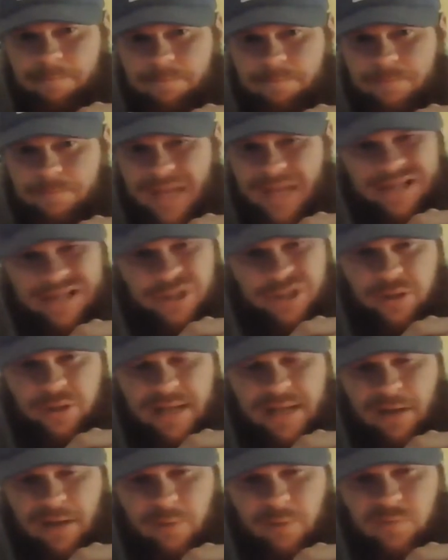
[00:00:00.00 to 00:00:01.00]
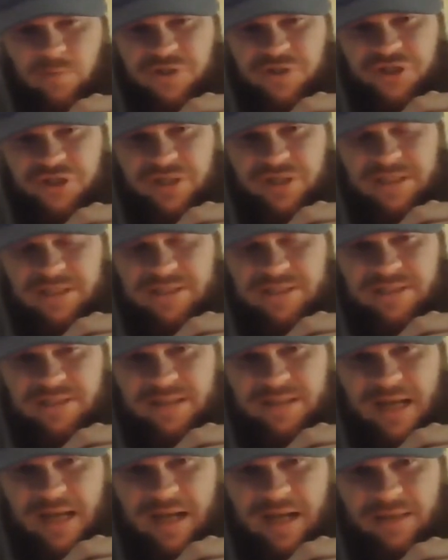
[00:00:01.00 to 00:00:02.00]
it turned out it was just
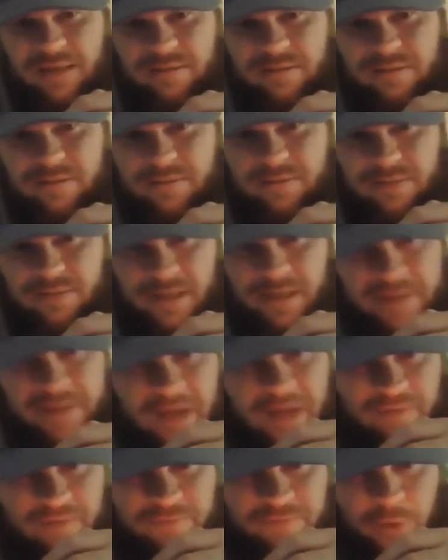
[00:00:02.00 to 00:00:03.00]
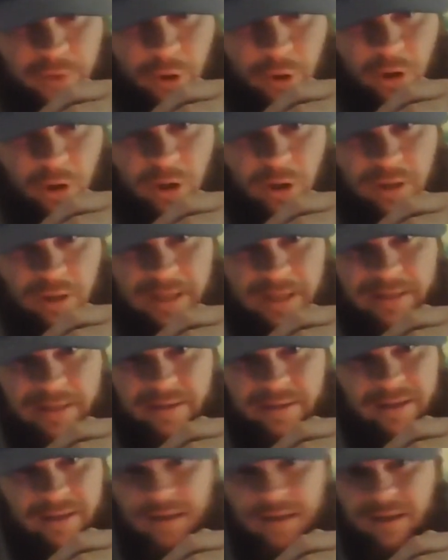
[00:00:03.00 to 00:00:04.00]
not enough at all. At
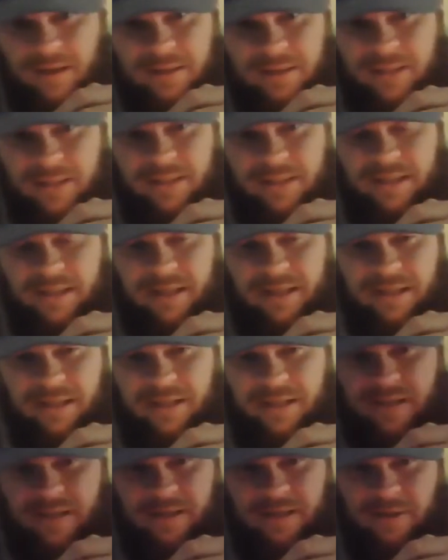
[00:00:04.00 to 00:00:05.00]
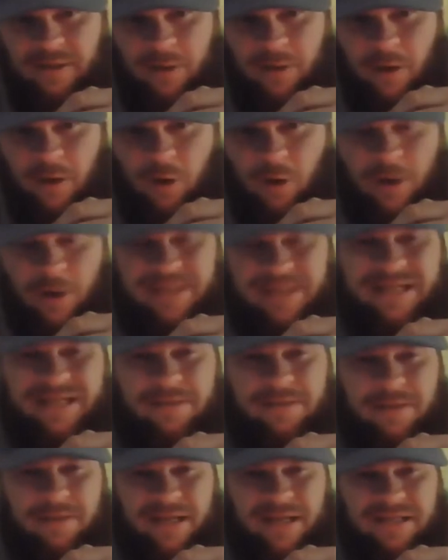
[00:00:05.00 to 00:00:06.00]
uh, it, it, or it
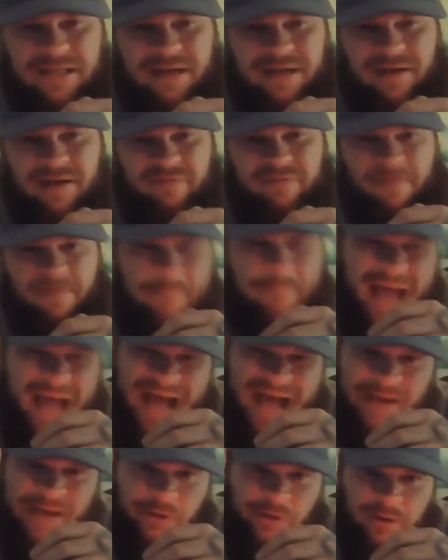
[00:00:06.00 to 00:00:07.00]
didn't it didn't even matter.